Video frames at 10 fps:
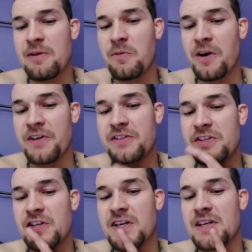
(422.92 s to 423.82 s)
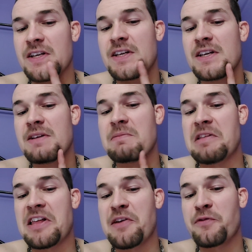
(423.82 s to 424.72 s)
want to
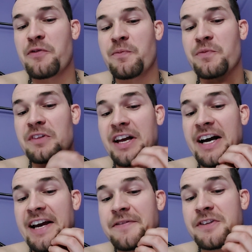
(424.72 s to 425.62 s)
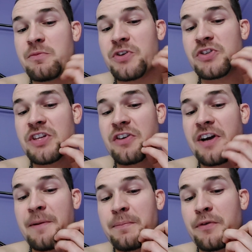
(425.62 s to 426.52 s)
live lives in which they're
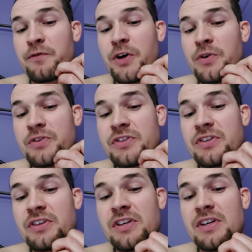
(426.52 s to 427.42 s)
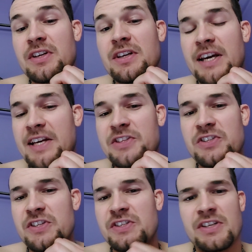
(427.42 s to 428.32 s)
not provoked. And it's
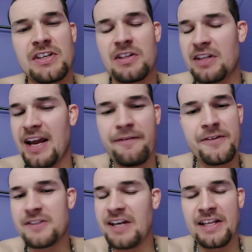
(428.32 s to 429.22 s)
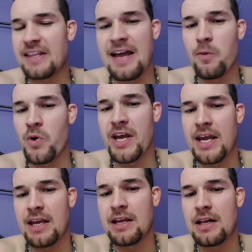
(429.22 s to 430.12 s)
just, life is not that
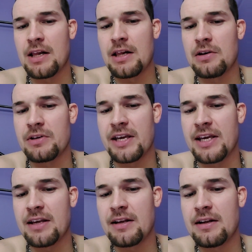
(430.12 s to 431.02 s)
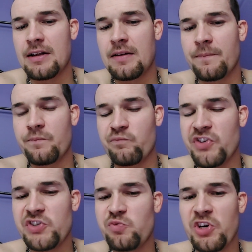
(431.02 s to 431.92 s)
way. Okay?
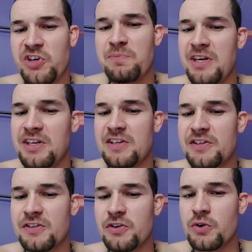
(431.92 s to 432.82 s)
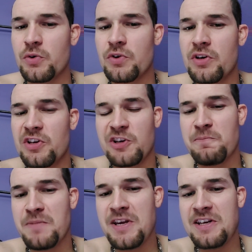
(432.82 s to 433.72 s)
This is what comedians do.
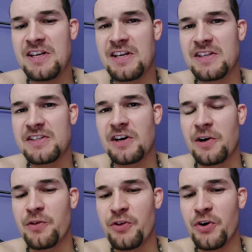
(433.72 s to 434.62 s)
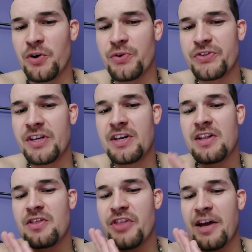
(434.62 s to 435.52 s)
Comedians are those
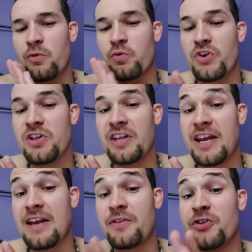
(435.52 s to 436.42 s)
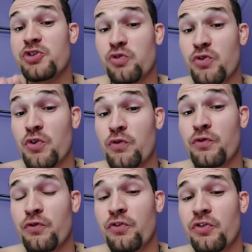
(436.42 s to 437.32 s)
that relay the truth